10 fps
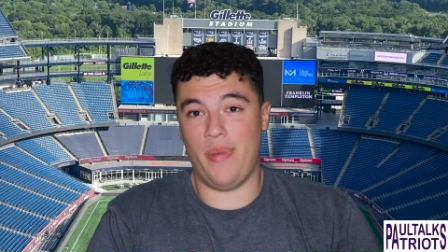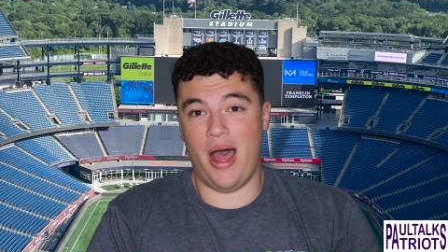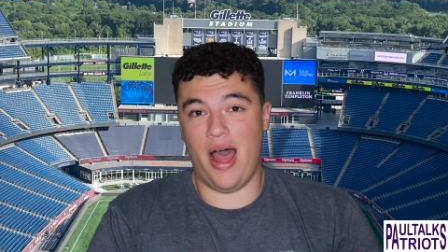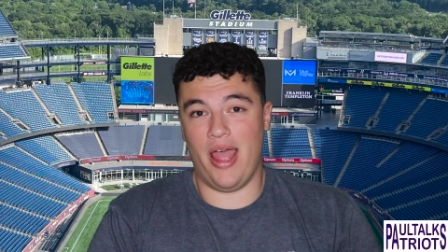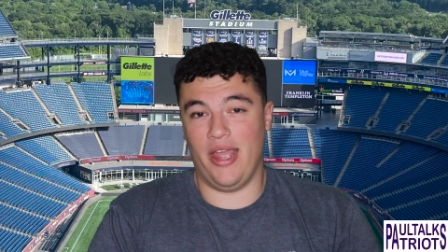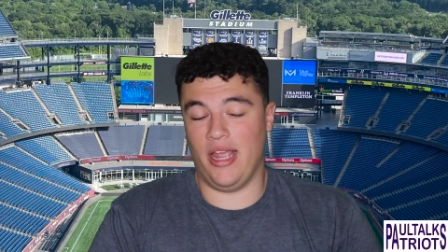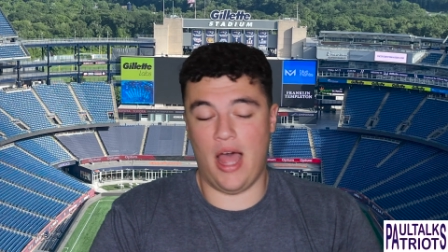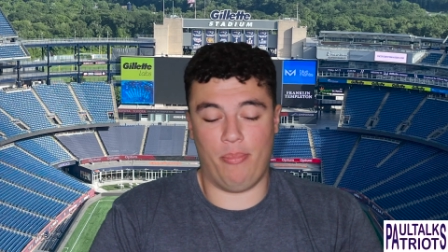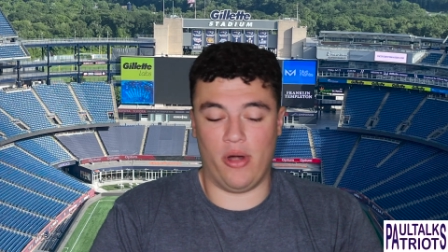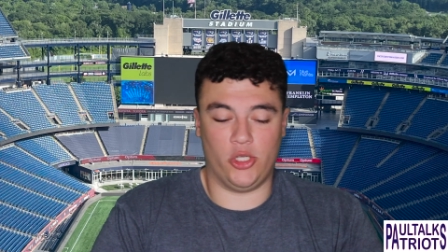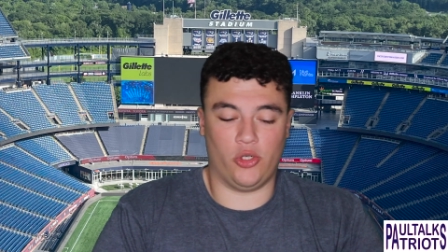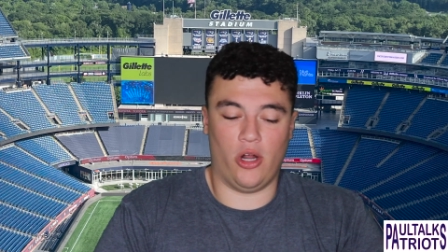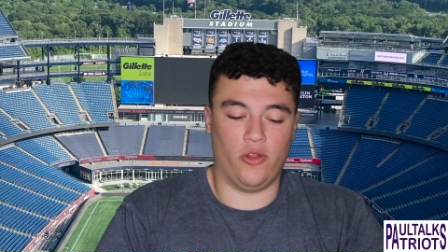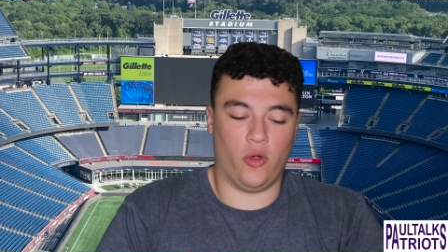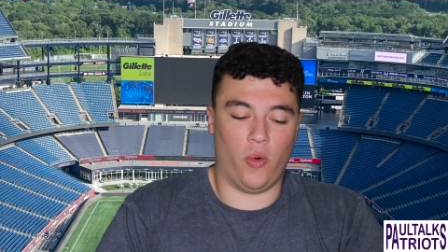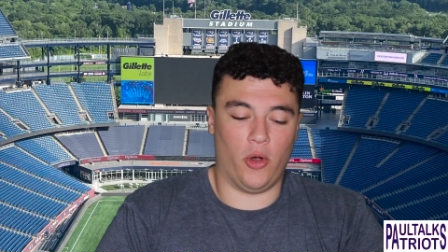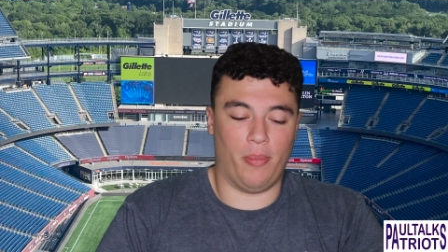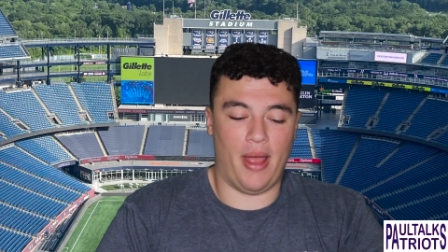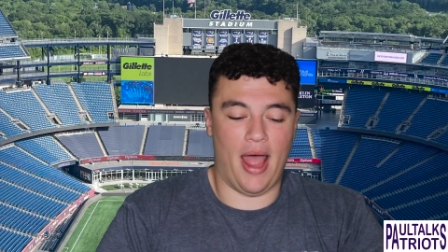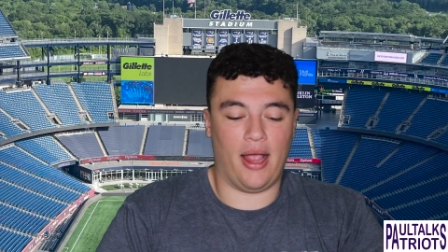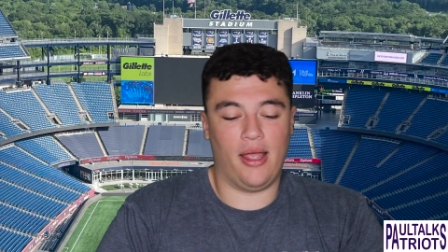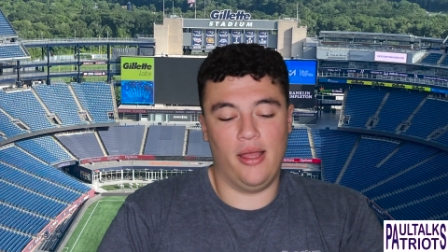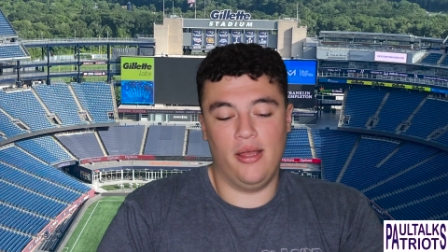by and got pressure on the quarterback.